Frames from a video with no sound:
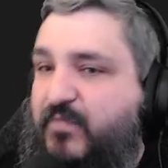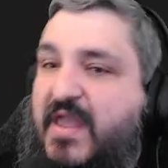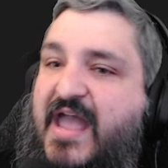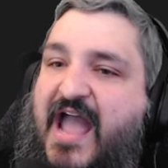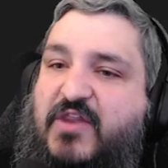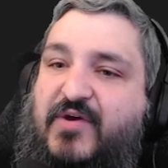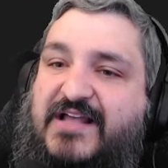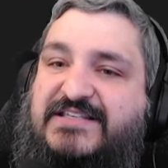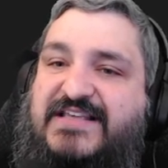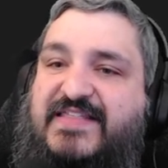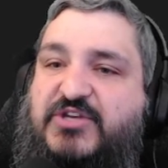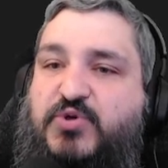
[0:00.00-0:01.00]
And you can
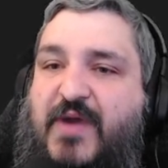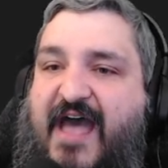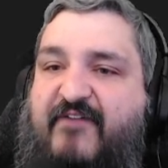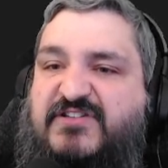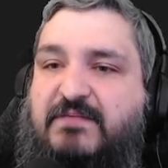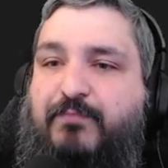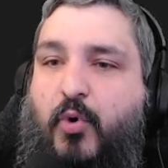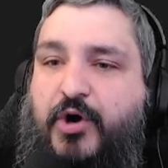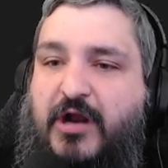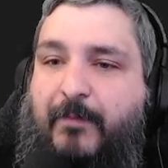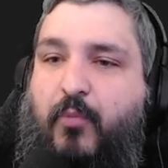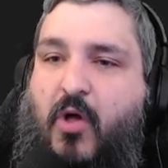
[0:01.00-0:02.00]
see that you have some boarded
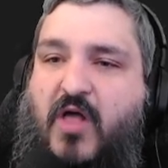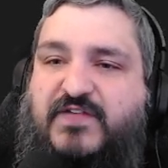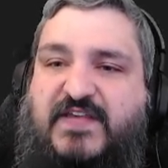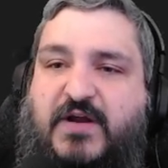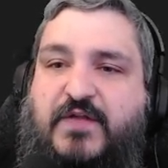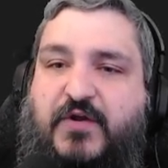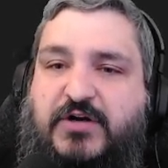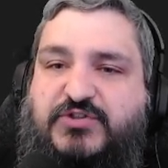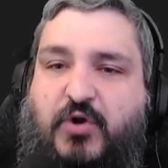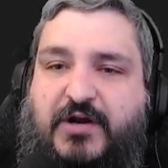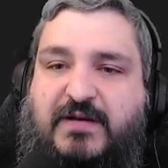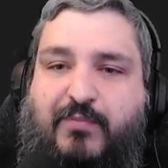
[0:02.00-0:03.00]
up walls here that are
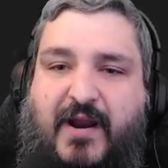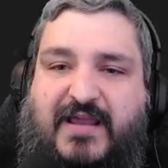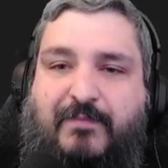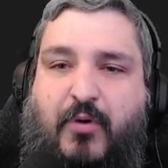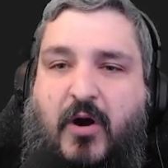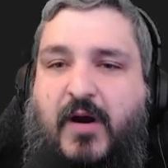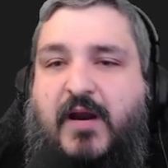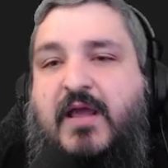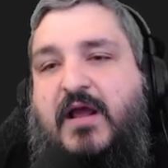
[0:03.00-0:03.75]
starting to break apart.